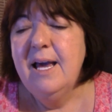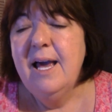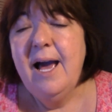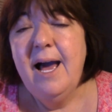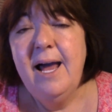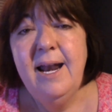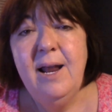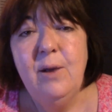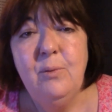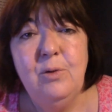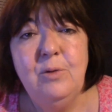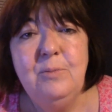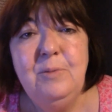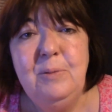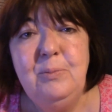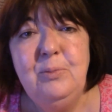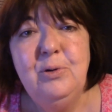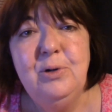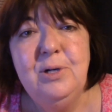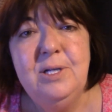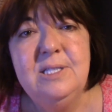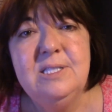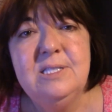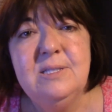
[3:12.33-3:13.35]
And I will be
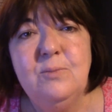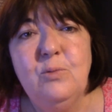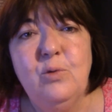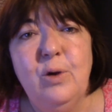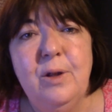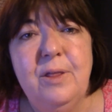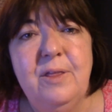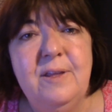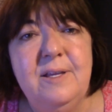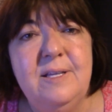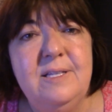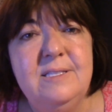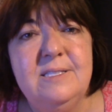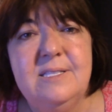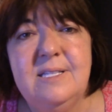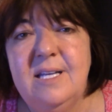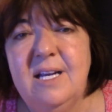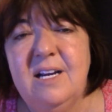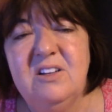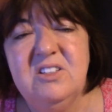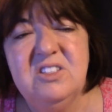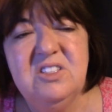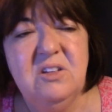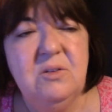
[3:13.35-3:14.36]
putting some more things
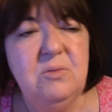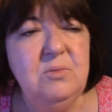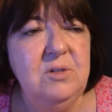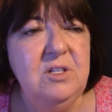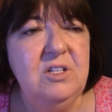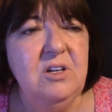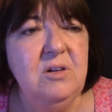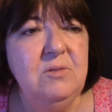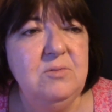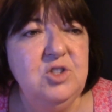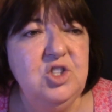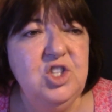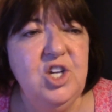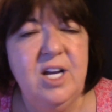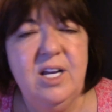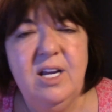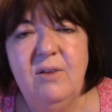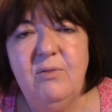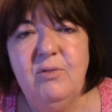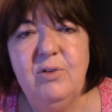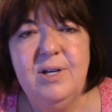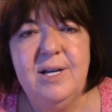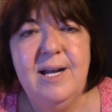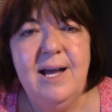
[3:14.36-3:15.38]
there, so, you know, check
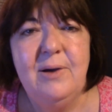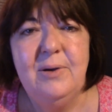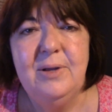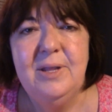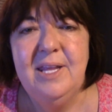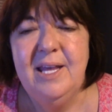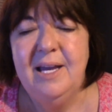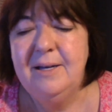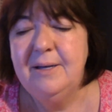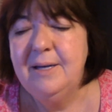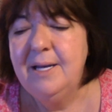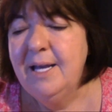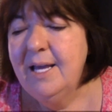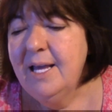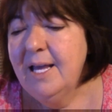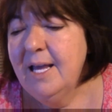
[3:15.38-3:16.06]
every now and then.